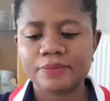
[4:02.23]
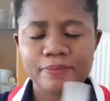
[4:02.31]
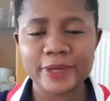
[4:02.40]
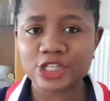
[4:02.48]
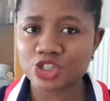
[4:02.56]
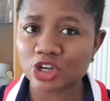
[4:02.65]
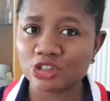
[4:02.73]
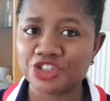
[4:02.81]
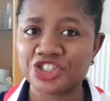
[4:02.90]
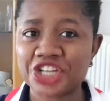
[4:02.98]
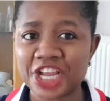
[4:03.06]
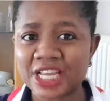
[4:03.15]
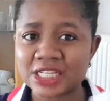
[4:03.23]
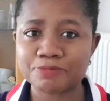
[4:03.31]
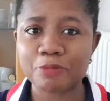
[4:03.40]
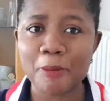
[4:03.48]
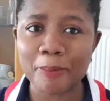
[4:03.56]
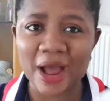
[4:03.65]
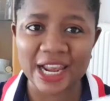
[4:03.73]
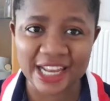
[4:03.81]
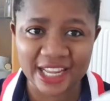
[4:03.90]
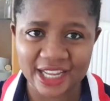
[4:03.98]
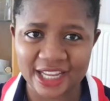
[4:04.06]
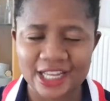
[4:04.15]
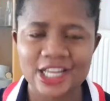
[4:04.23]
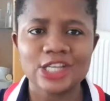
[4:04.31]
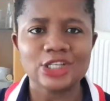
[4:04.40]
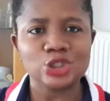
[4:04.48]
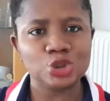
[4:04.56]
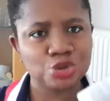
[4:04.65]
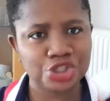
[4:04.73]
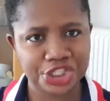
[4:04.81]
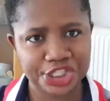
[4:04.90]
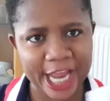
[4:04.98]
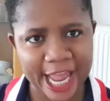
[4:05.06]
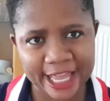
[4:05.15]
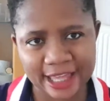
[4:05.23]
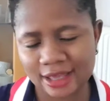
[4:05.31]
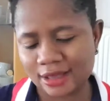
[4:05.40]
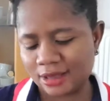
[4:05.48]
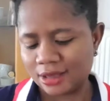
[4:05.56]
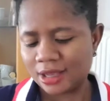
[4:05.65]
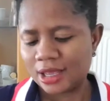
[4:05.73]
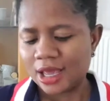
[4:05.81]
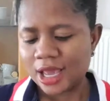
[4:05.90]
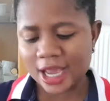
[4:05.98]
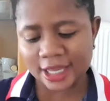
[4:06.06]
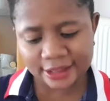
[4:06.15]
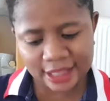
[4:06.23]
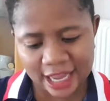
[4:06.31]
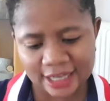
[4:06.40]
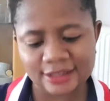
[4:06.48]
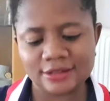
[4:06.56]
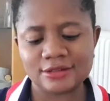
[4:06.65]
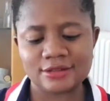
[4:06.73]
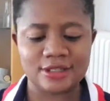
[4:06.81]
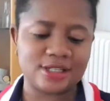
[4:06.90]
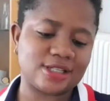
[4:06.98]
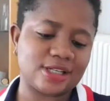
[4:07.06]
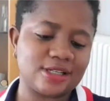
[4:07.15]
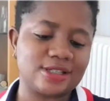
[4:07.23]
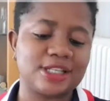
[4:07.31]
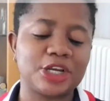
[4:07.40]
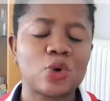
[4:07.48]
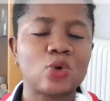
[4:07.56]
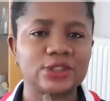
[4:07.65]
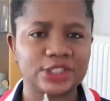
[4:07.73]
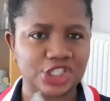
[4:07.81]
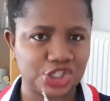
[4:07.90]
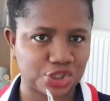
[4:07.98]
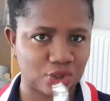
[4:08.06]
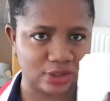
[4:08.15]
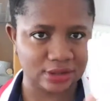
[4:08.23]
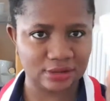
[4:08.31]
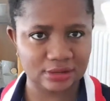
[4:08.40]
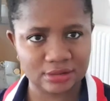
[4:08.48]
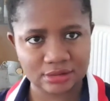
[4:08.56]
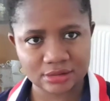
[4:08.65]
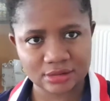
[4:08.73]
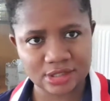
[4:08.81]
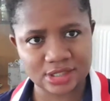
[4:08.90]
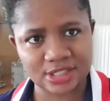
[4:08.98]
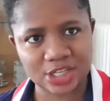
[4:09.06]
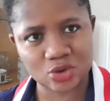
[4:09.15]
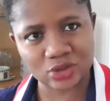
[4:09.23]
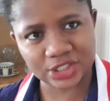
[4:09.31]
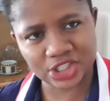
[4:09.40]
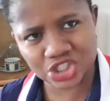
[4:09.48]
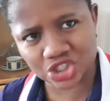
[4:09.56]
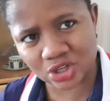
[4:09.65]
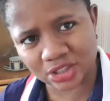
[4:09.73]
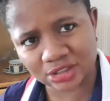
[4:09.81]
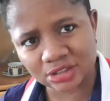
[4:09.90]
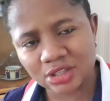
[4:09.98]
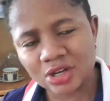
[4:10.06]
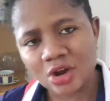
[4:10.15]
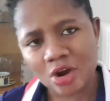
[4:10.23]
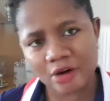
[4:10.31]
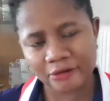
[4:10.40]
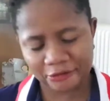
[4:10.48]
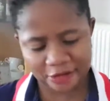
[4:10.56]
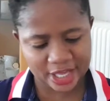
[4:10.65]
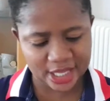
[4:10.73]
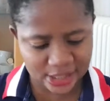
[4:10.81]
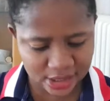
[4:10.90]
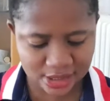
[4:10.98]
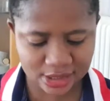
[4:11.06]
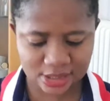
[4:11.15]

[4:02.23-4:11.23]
Make sure you shake it properly. You shake, and then this is the condition. This is the condition of it.